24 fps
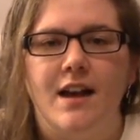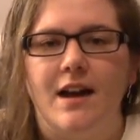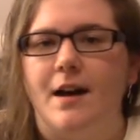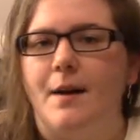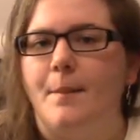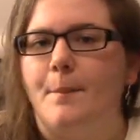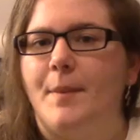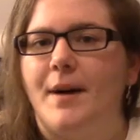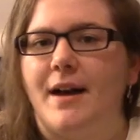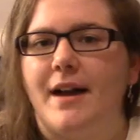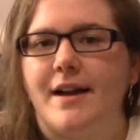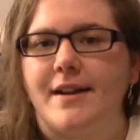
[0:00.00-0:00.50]

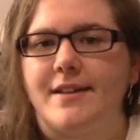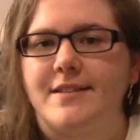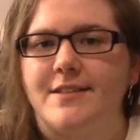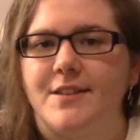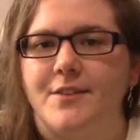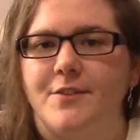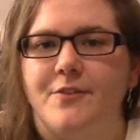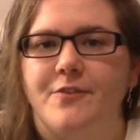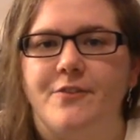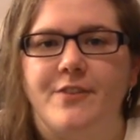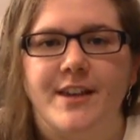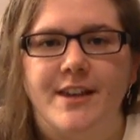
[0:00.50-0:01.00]
a box
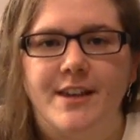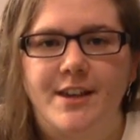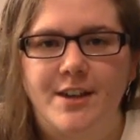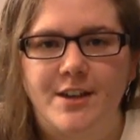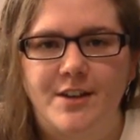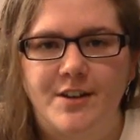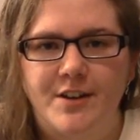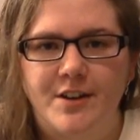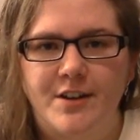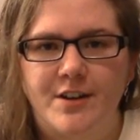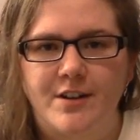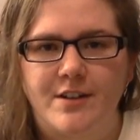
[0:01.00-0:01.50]
of
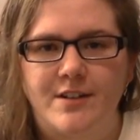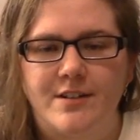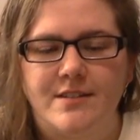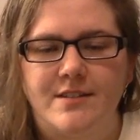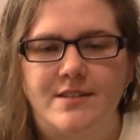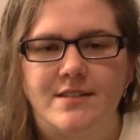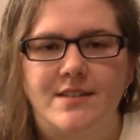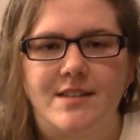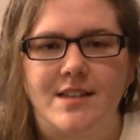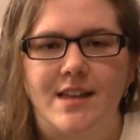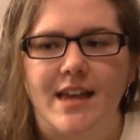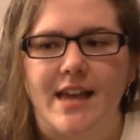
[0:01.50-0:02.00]

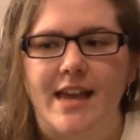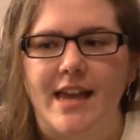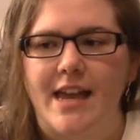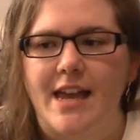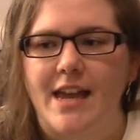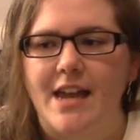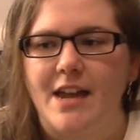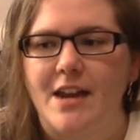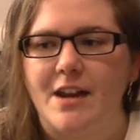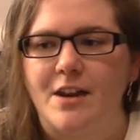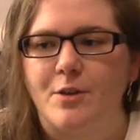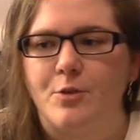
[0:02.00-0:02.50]
figures,
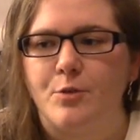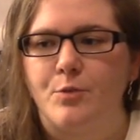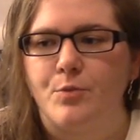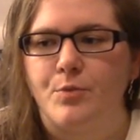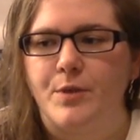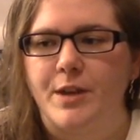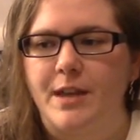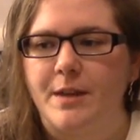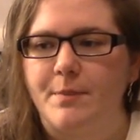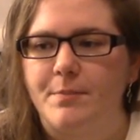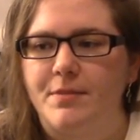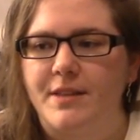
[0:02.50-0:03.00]
and
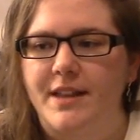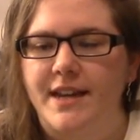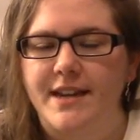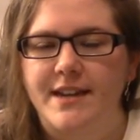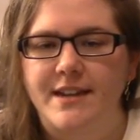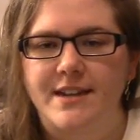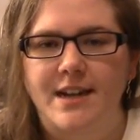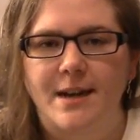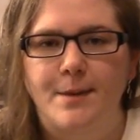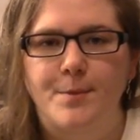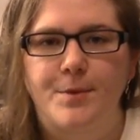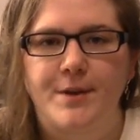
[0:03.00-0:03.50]
we played
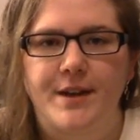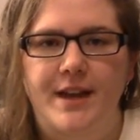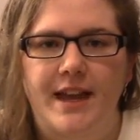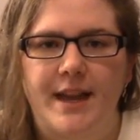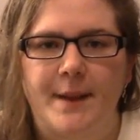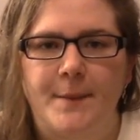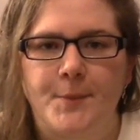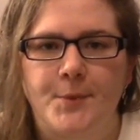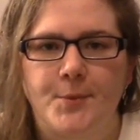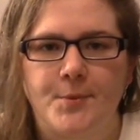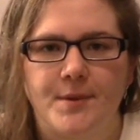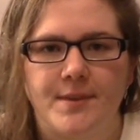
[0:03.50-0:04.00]
a couple
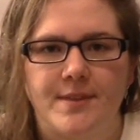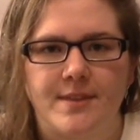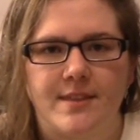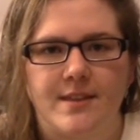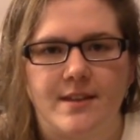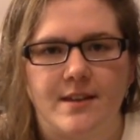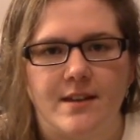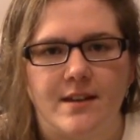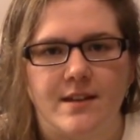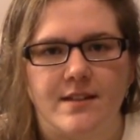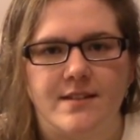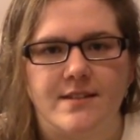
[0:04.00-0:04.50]
games with
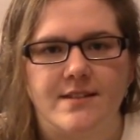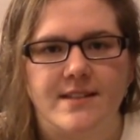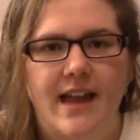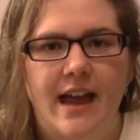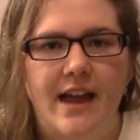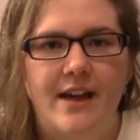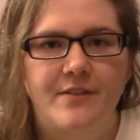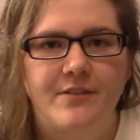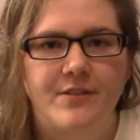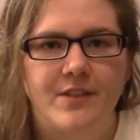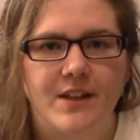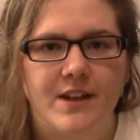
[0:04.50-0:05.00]
the
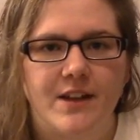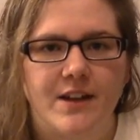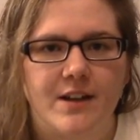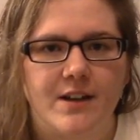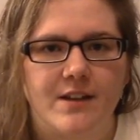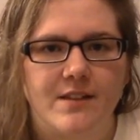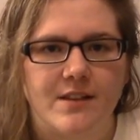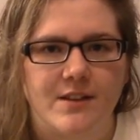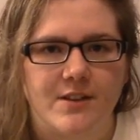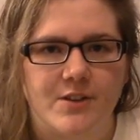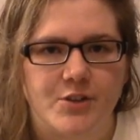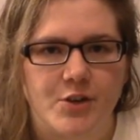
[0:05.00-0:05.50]
staff
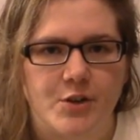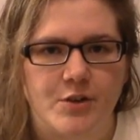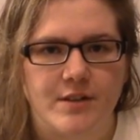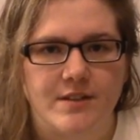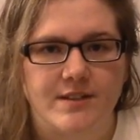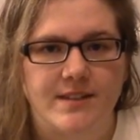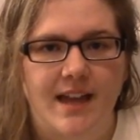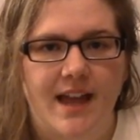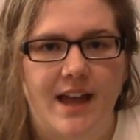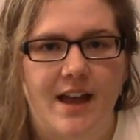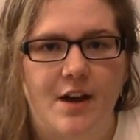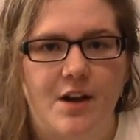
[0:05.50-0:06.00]
there. They showed
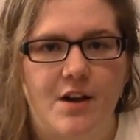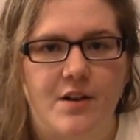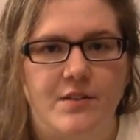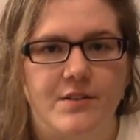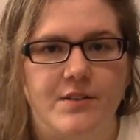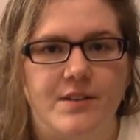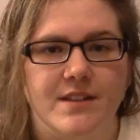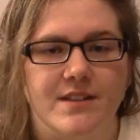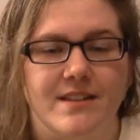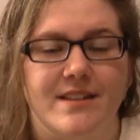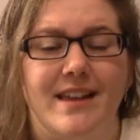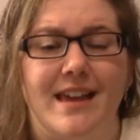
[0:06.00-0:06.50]
us how.
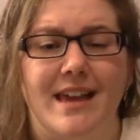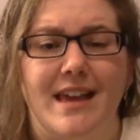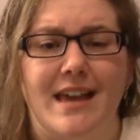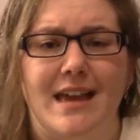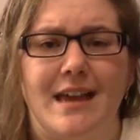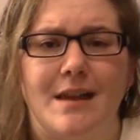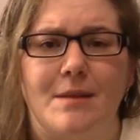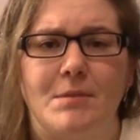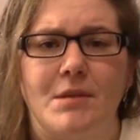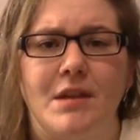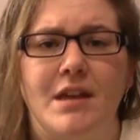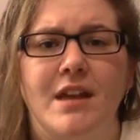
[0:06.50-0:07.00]
The
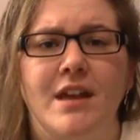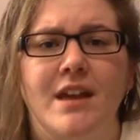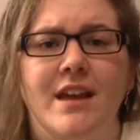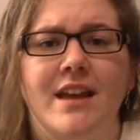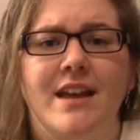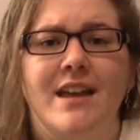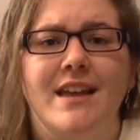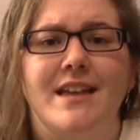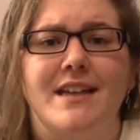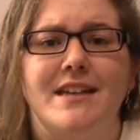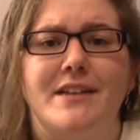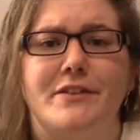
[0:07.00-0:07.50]
game
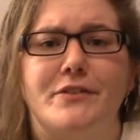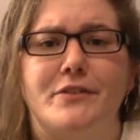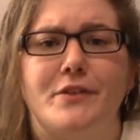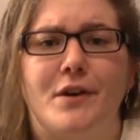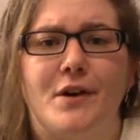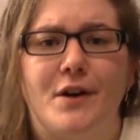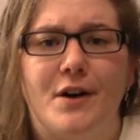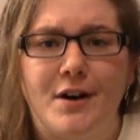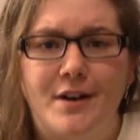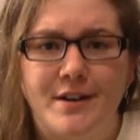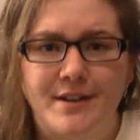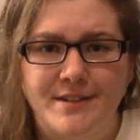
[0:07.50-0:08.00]
is
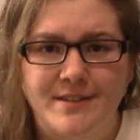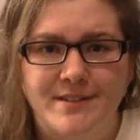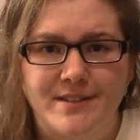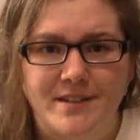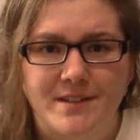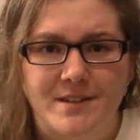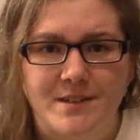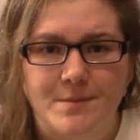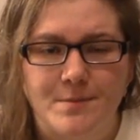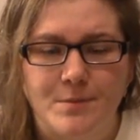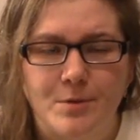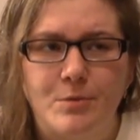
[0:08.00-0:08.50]

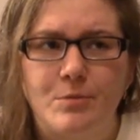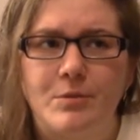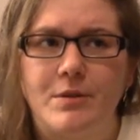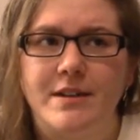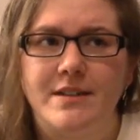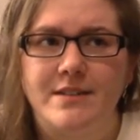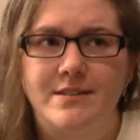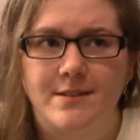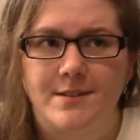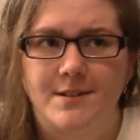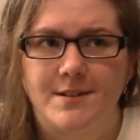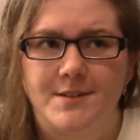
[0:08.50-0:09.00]
awesome,
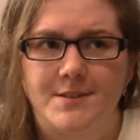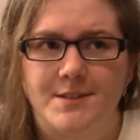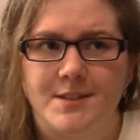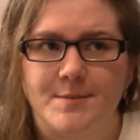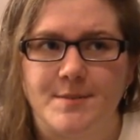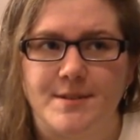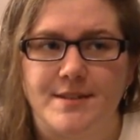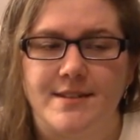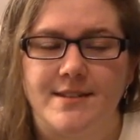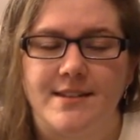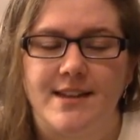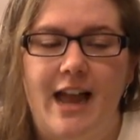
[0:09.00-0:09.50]
was
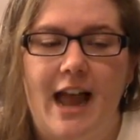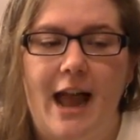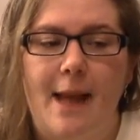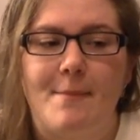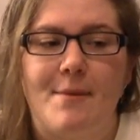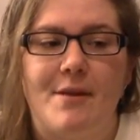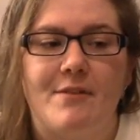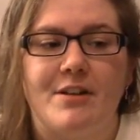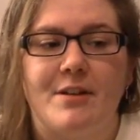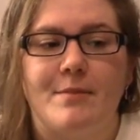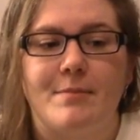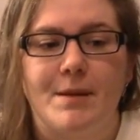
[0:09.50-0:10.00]
awesome at the
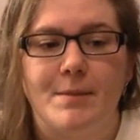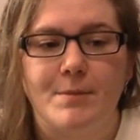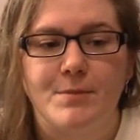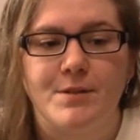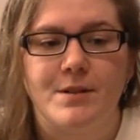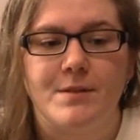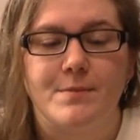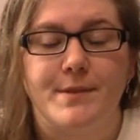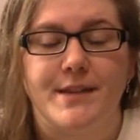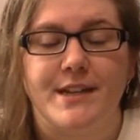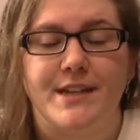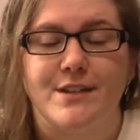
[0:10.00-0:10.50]
time. I
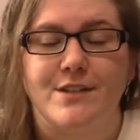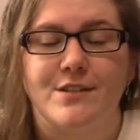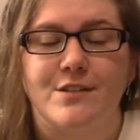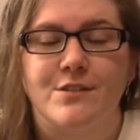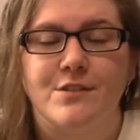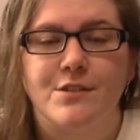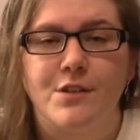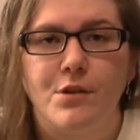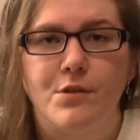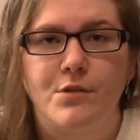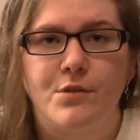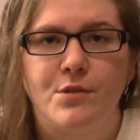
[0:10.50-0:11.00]
remember it being
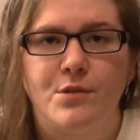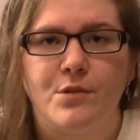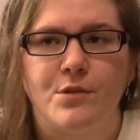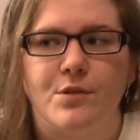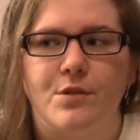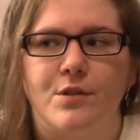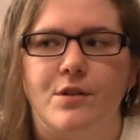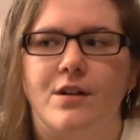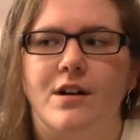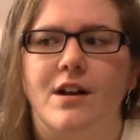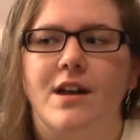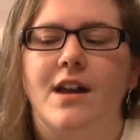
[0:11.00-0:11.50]
so
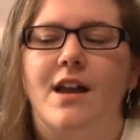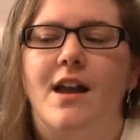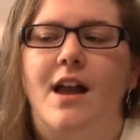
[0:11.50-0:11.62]
cool,